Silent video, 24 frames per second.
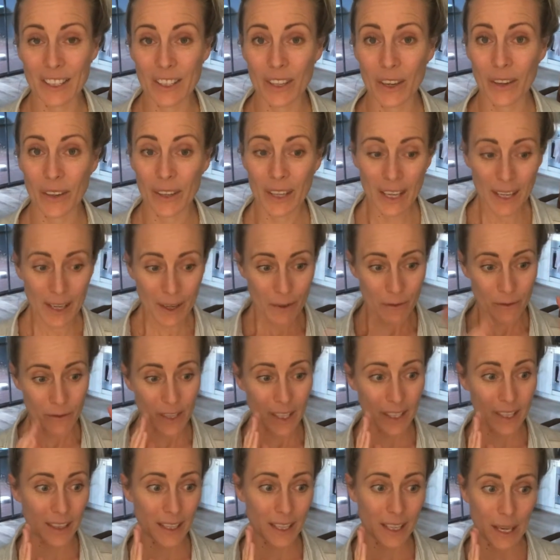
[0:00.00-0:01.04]
So
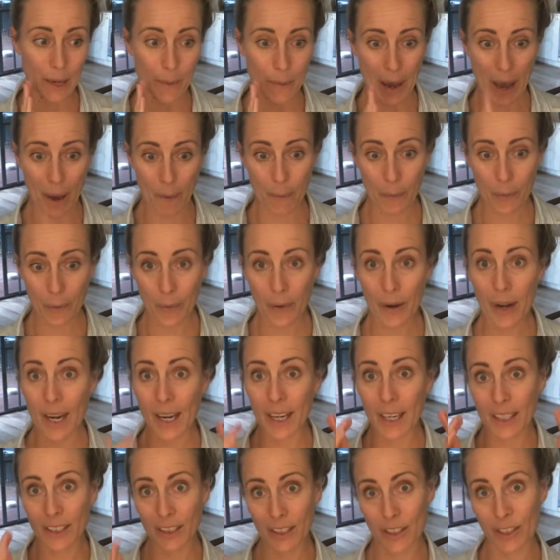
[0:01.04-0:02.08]
really thinking about
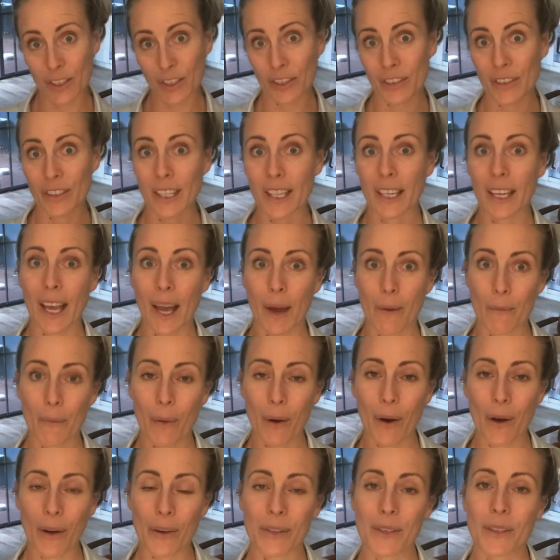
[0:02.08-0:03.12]
pre, during, and
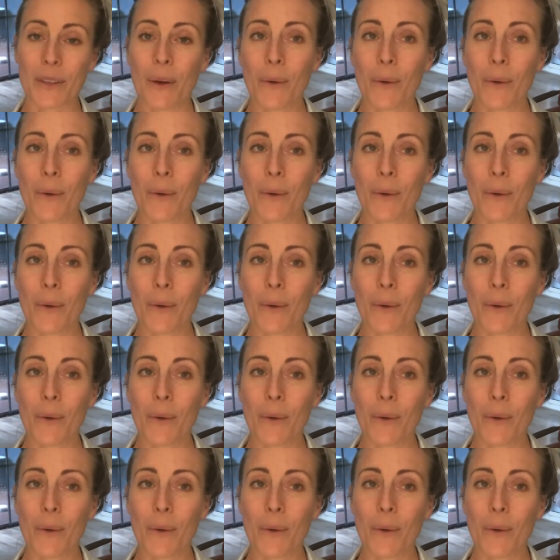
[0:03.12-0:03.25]
post.